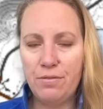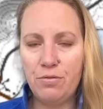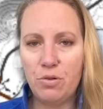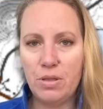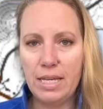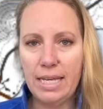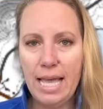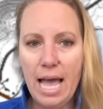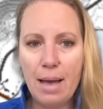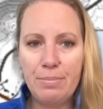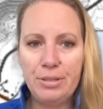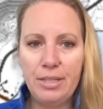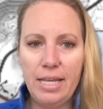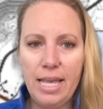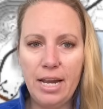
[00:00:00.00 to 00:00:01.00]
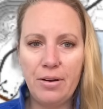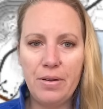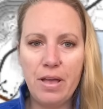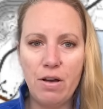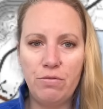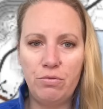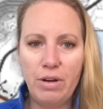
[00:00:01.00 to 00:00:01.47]
for the capital
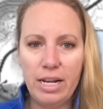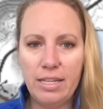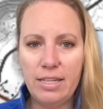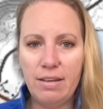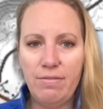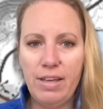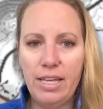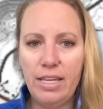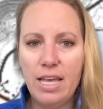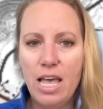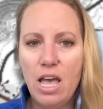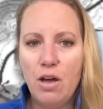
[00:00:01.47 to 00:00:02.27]
area of Reykjavik,